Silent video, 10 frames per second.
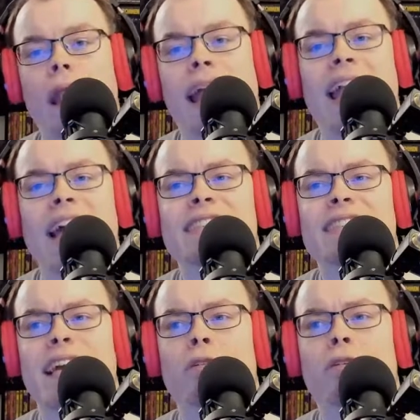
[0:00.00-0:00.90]

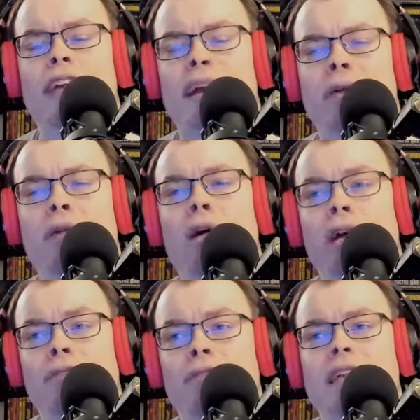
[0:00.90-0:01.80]
NXT review
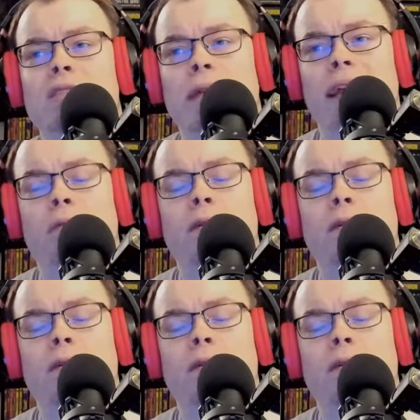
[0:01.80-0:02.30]
for this week,